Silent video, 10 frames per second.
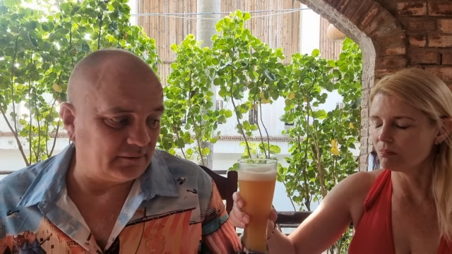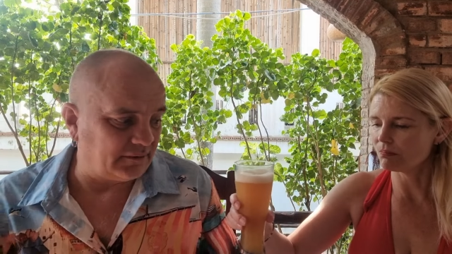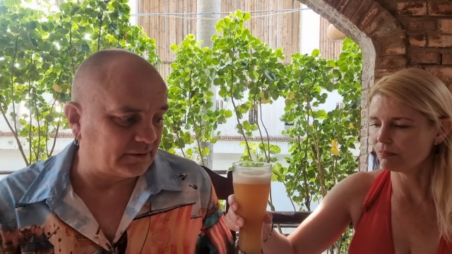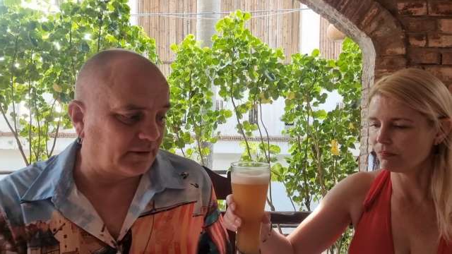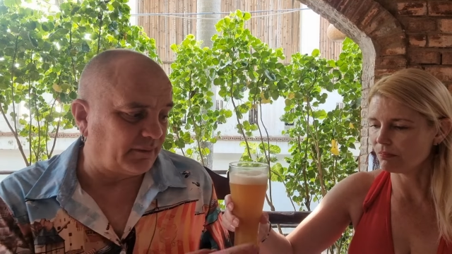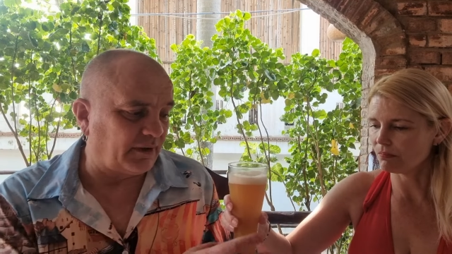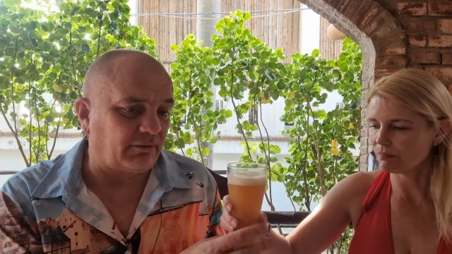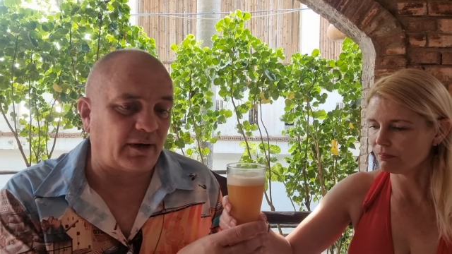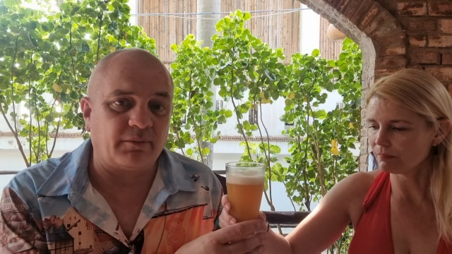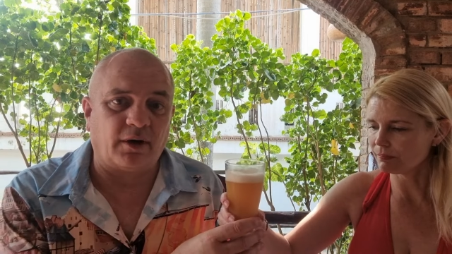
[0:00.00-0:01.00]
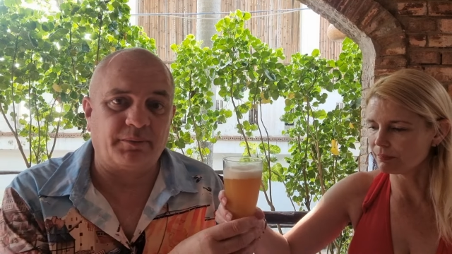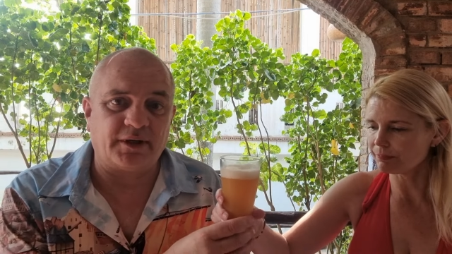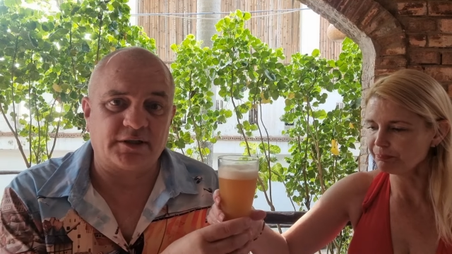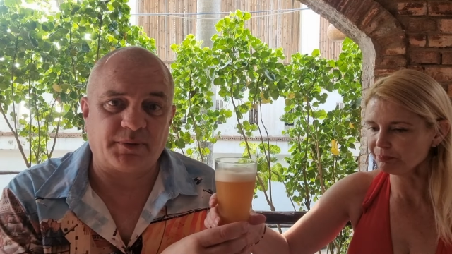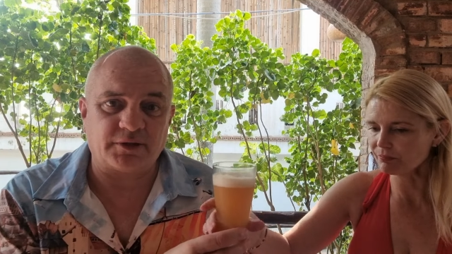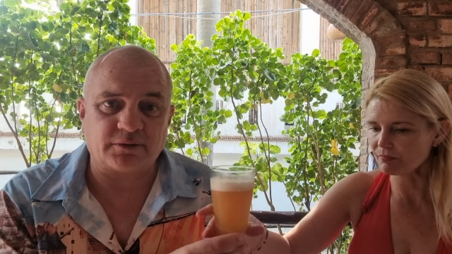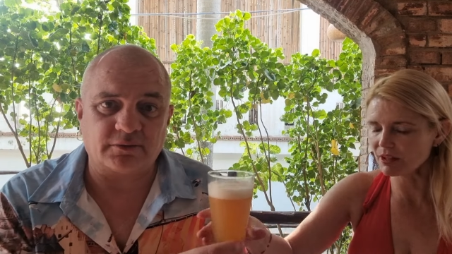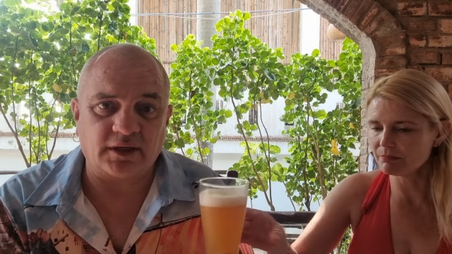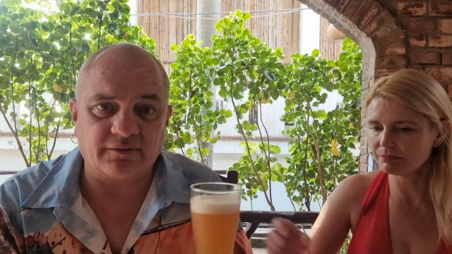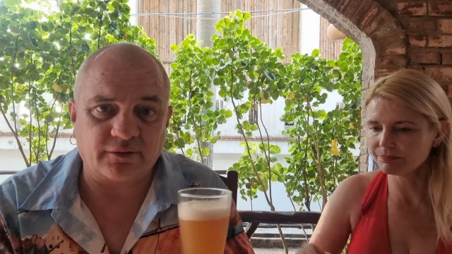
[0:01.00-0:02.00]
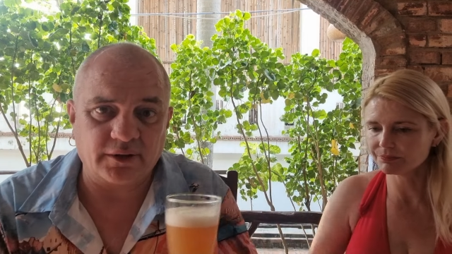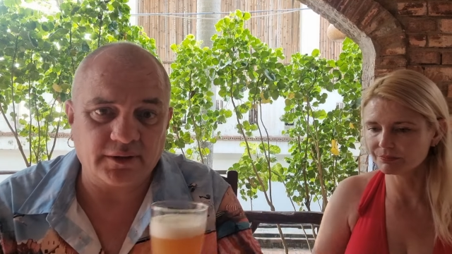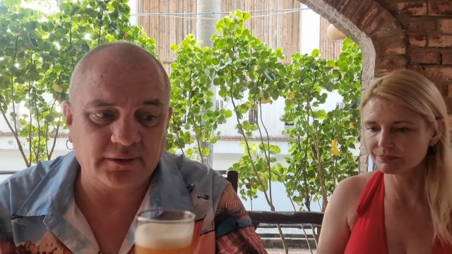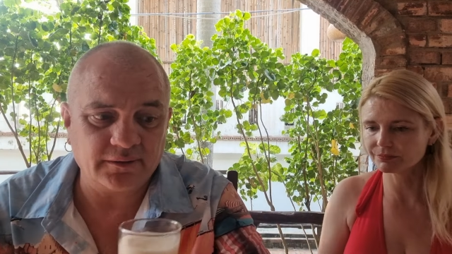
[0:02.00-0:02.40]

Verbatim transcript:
Speaker 1: This is going to be a Rate My Beer special delivery.